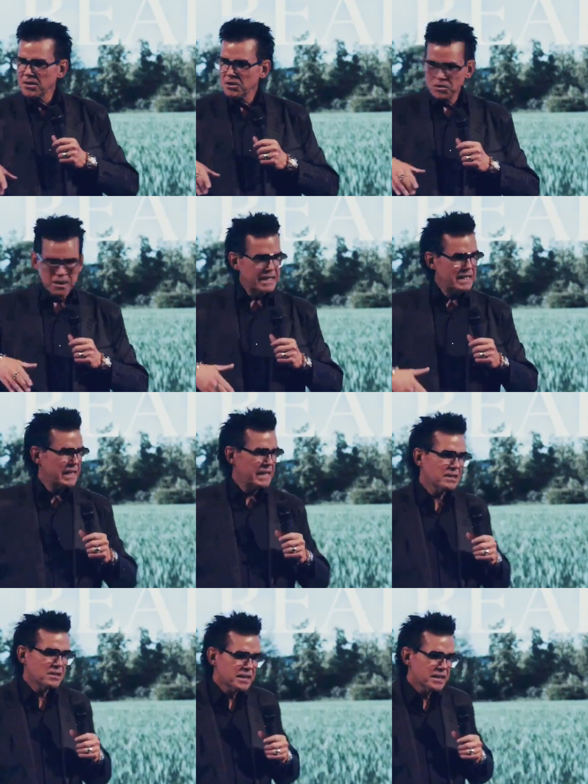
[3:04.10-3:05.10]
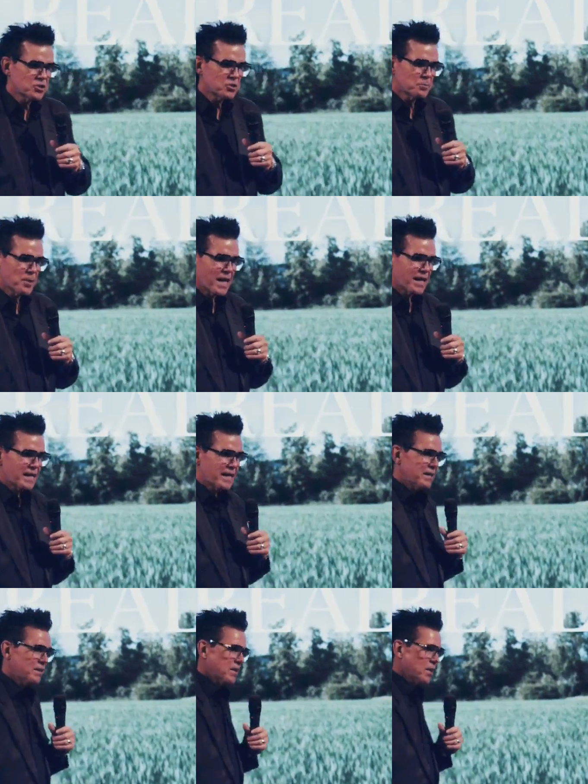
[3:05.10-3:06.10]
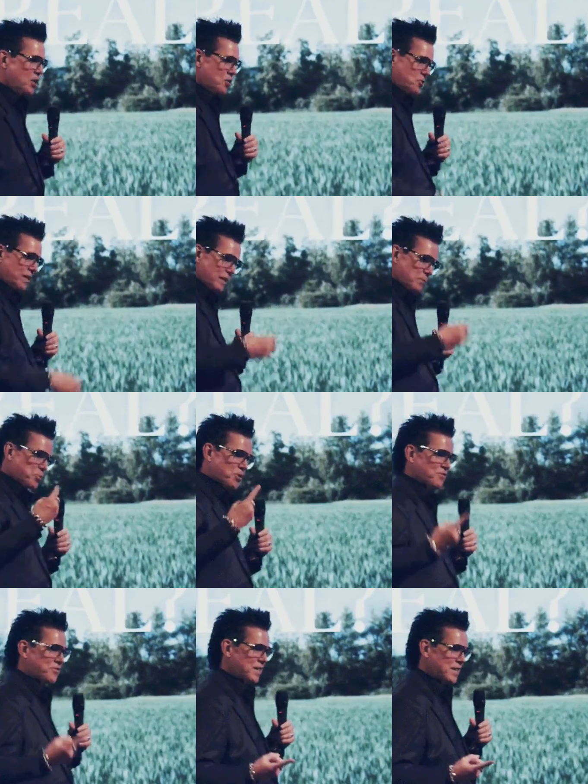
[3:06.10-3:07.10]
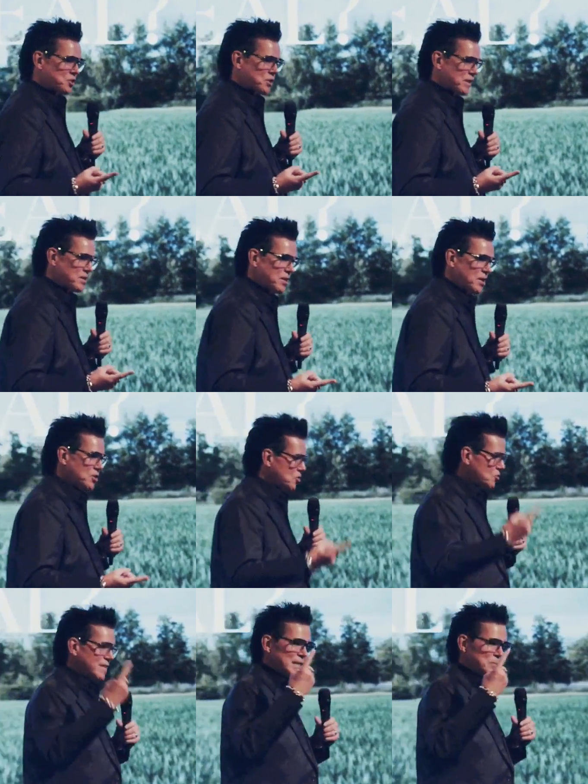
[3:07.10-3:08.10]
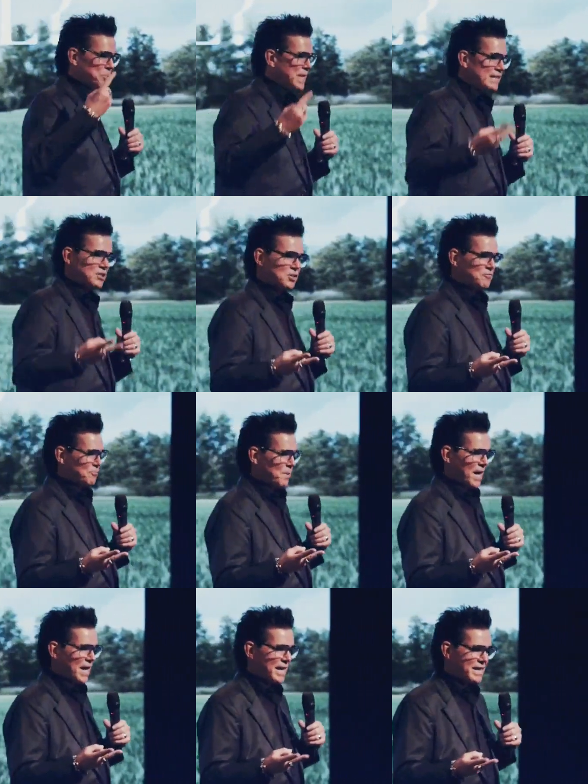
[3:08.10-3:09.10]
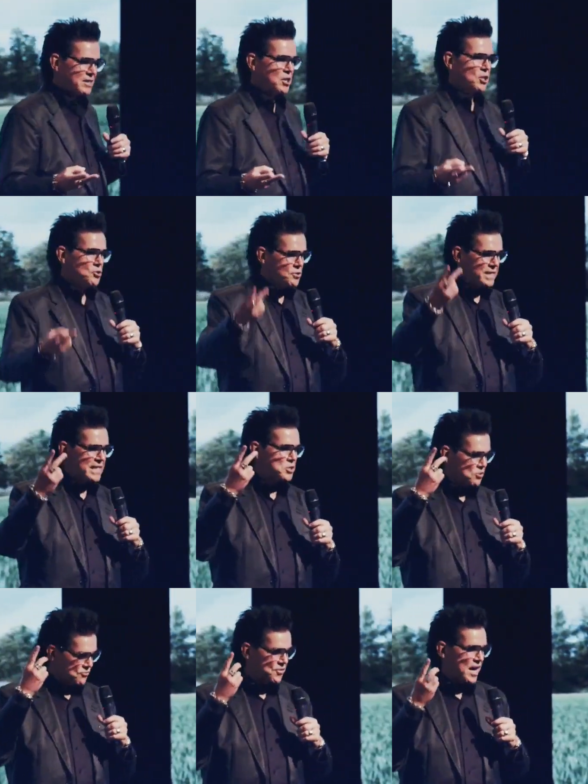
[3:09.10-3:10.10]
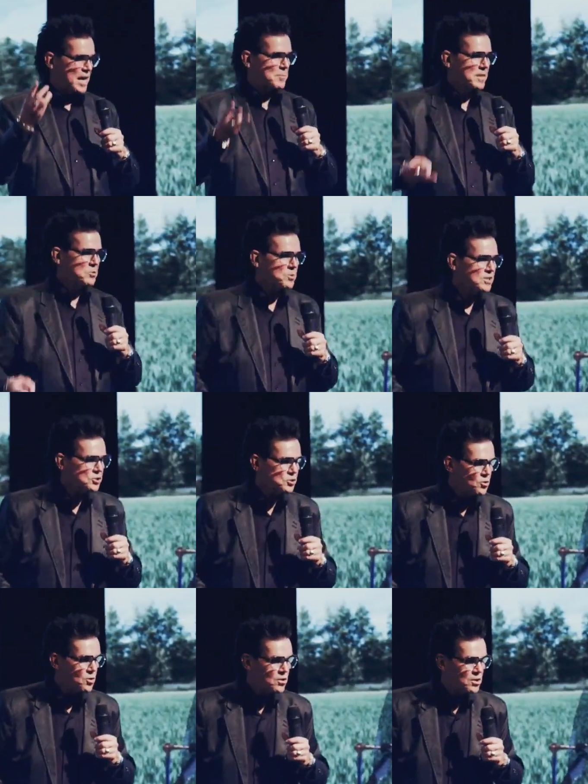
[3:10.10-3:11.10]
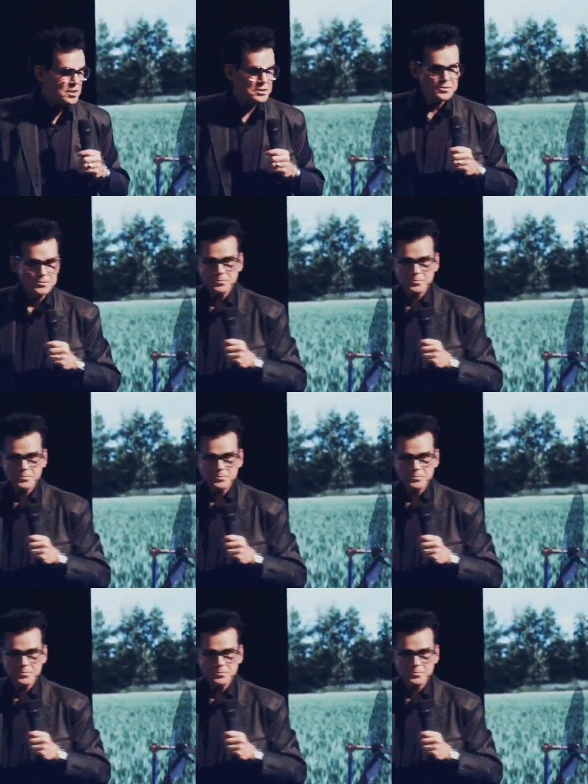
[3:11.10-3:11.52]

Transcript: You need healing in your body. You need provision. You need peace of mind. You need your family restored.